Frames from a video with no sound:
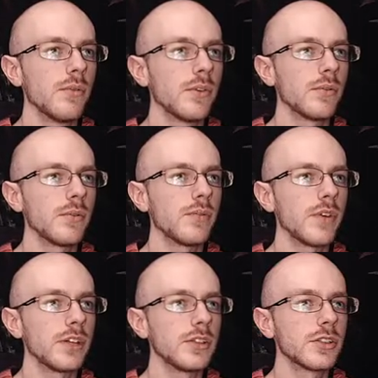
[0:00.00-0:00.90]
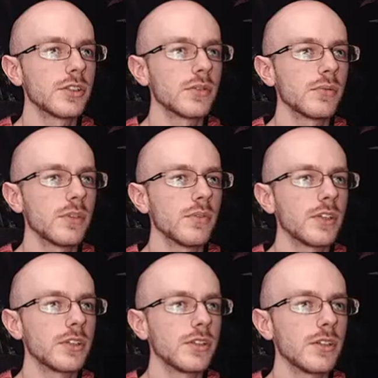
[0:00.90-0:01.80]
What if, what if I just, what if I
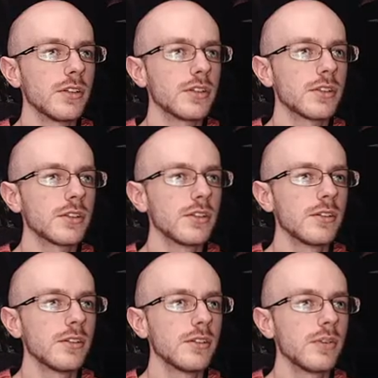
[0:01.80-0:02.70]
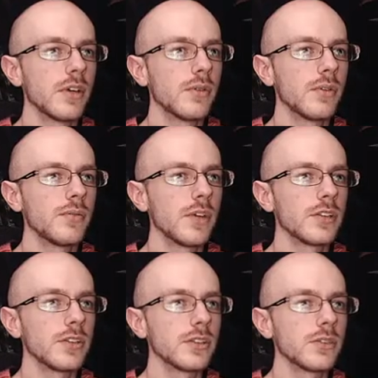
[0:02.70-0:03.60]
just did this? Right? What if I
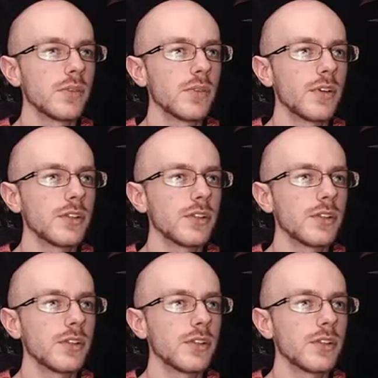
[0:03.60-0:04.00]
just, what if I